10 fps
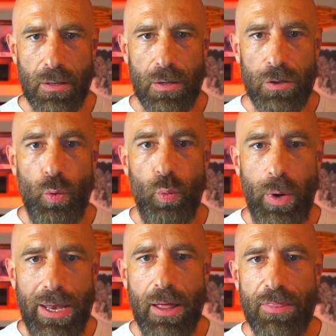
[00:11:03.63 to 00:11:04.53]
You
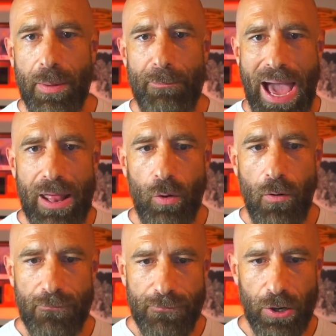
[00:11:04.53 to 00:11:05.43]
win the
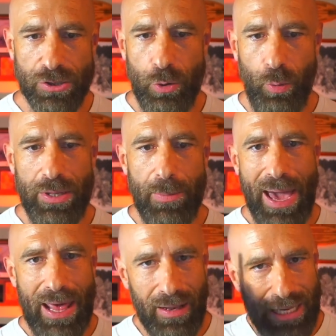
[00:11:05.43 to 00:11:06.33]
battle first. You win the
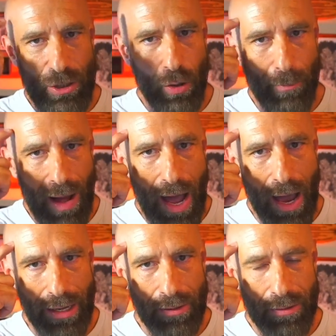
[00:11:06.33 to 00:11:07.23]
battle in your
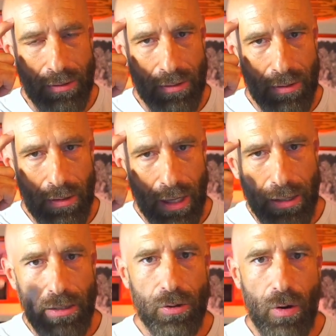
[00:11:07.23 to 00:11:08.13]
mind
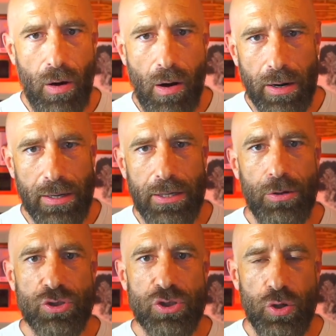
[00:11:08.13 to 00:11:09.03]
and in your heart and in
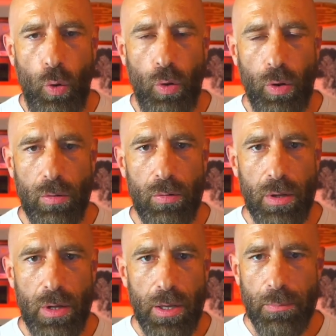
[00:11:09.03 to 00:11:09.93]
your soul
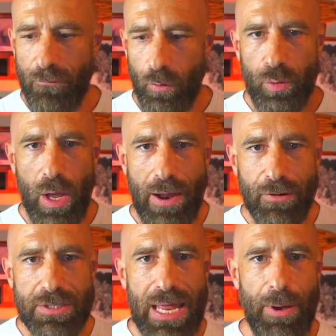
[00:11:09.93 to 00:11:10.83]
before you ever
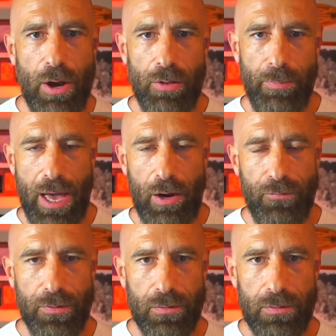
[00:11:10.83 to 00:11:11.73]
step out on the
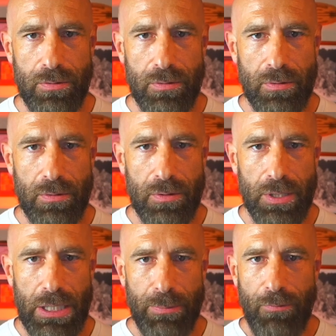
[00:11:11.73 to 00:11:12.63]
battlefield,
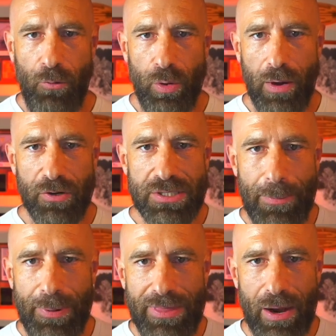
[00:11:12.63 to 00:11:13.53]
before you ever
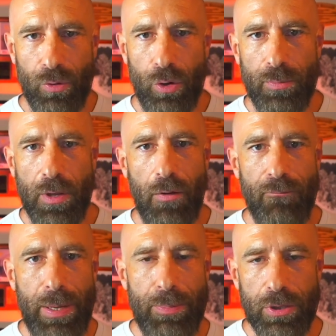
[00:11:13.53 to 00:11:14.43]
step in that room
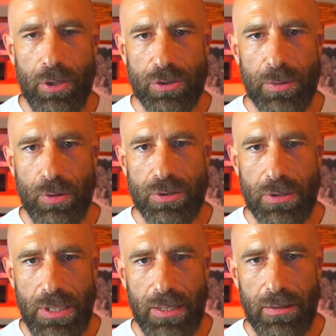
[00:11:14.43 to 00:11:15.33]
of people that you're supposed to
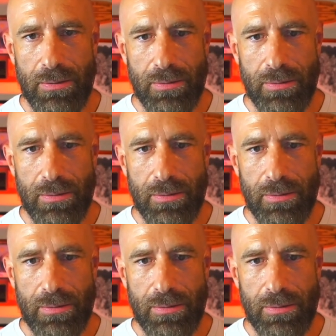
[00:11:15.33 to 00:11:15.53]
lead.